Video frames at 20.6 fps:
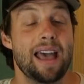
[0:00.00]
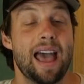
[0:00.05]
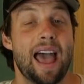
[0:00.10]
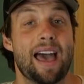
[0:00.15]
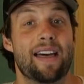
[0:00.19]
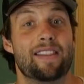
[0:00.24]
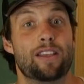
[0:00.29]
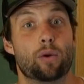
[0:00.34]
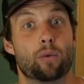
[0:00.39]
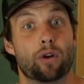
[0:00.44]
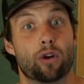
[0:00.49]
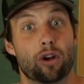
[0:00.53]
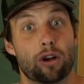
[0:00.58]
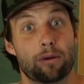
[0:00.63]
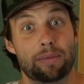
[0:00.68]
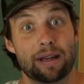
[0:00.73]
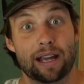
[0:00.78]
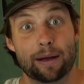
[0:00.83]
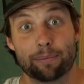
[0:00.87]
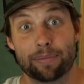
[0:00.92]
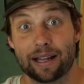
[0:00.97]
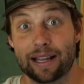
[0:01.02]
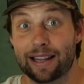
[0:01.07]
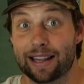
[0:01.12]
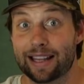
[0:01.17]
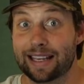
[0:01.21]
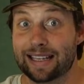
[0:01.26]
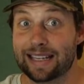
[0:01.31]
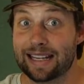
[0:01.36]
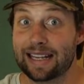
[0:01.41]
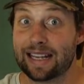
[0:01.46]
and then we're going to be
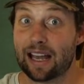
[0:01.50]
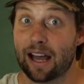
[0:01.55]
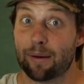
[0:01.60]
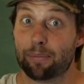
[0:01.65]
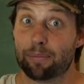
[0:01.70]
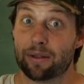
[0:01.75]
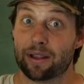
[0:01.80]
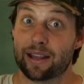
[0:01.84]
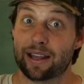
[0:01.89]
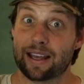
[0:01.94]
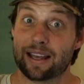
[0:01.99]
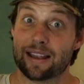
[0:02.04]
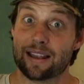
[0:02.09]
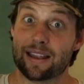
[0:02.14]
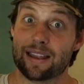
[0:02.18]
completely decoupling